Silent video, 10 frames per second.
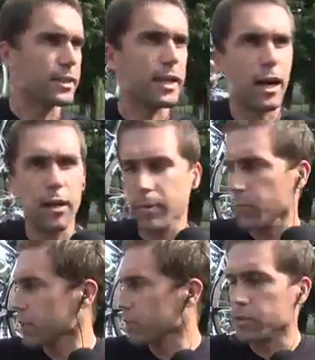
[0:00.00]
yeah, I mean,
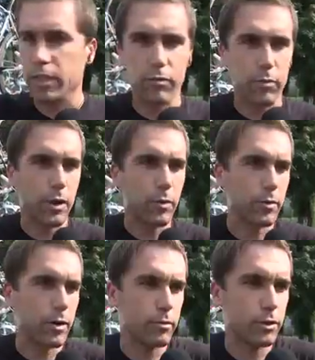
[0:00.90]
we couldn't see from where we
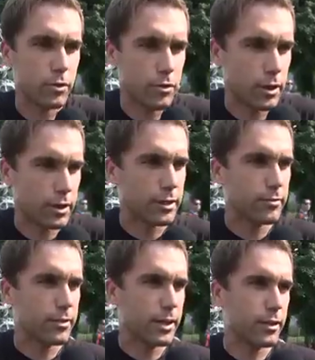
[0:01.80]
were. We were just trying to
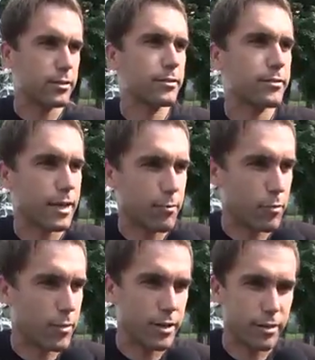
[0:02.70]
yell at
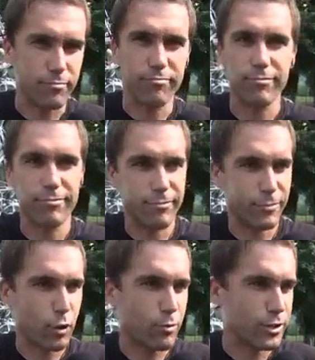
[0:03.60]
cameramen and
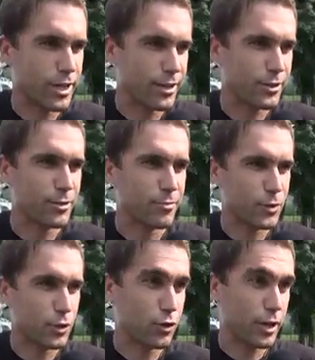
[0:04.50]
commissaires and
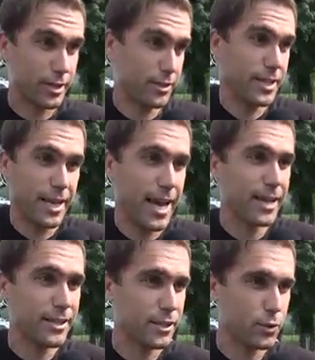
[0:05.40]
just try to, to get
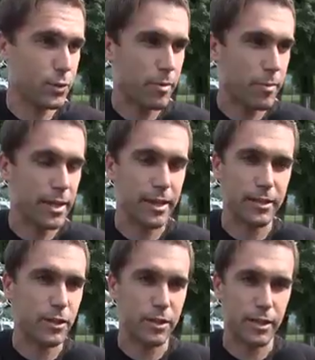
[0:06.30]
access to him. I mean,
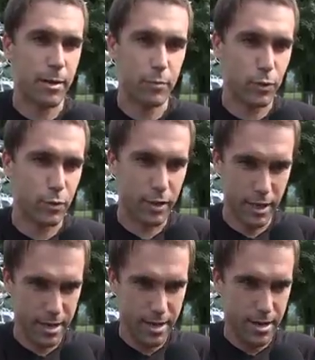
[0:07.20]
it's just an absolute
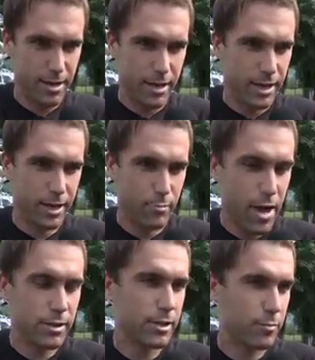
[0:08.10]
uh,
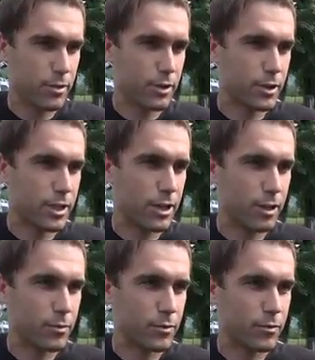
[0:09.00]
mess up on those
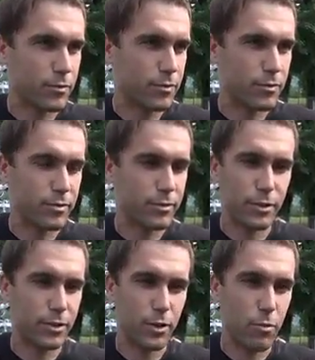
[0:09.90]
climbs with
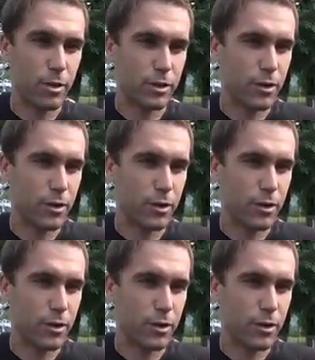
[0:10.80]
just so much